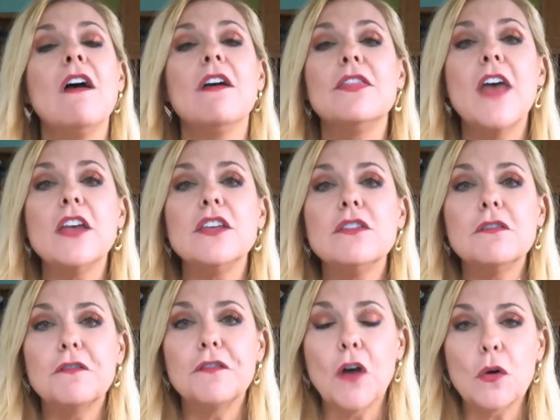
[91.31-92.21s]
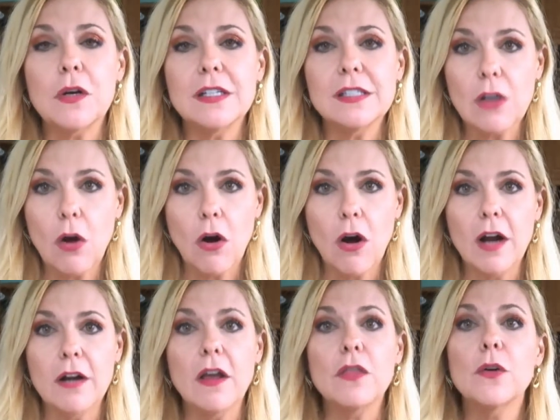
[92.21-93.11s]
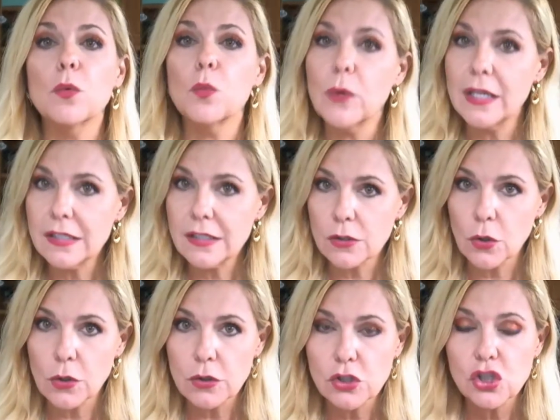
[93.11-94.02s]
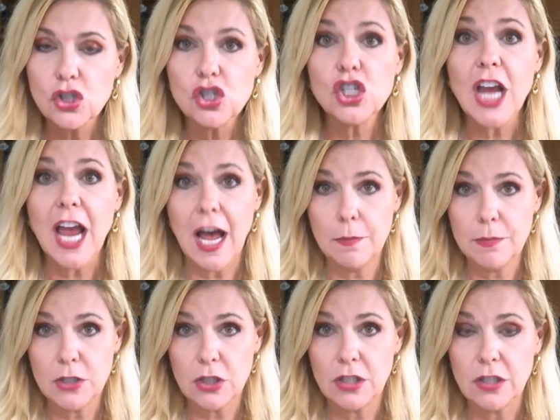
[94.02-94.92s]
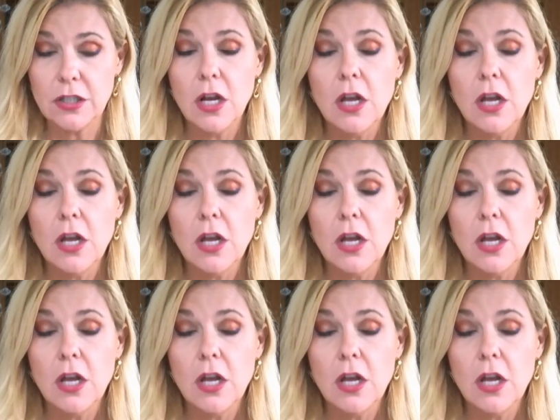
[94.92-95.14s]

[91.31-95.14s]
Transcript: that you focus on the research chapter.